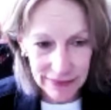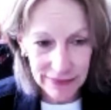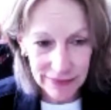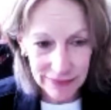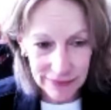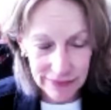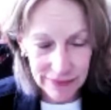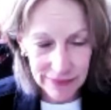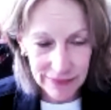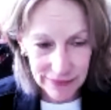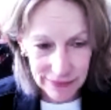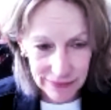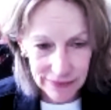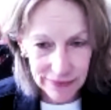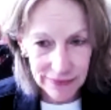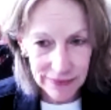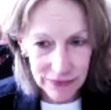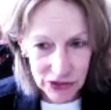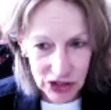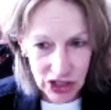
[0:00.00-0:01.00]
Mm-hmm.
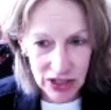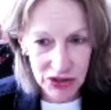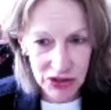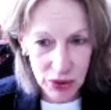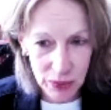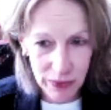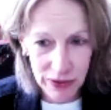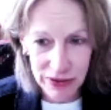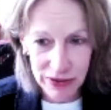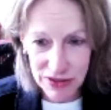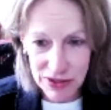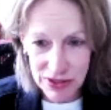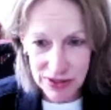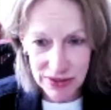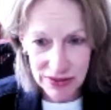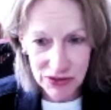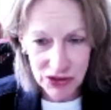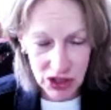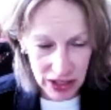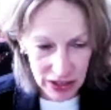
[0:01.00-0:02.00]
Change your mm-hmm. words.
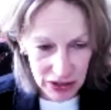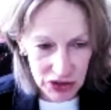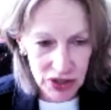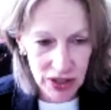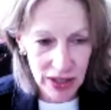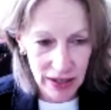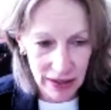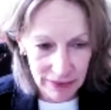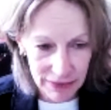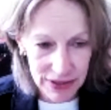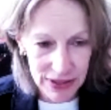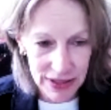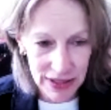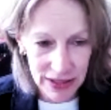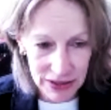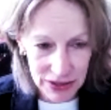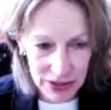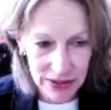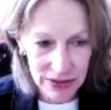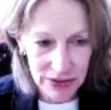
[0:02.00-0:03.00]
Change the
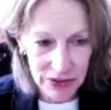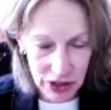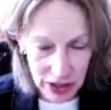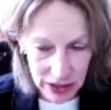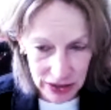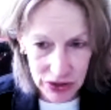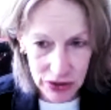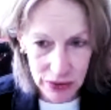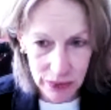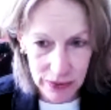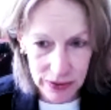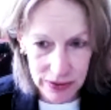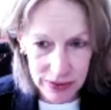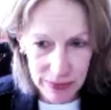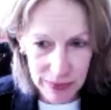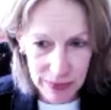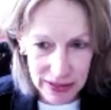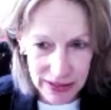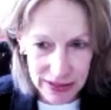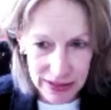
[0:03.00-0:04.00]
conversation. Change your words
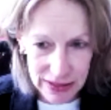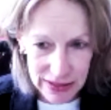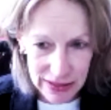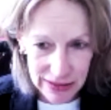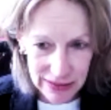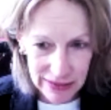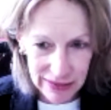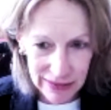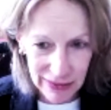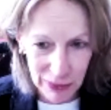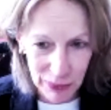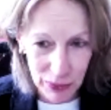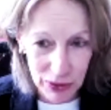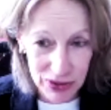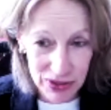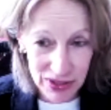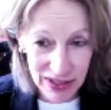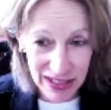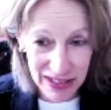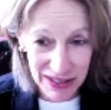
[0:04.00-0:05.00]
because your
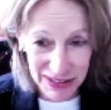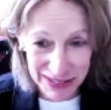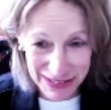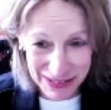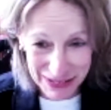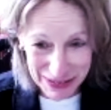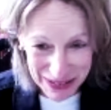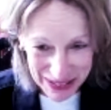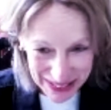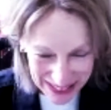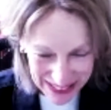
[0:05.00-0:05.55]
words are killing you.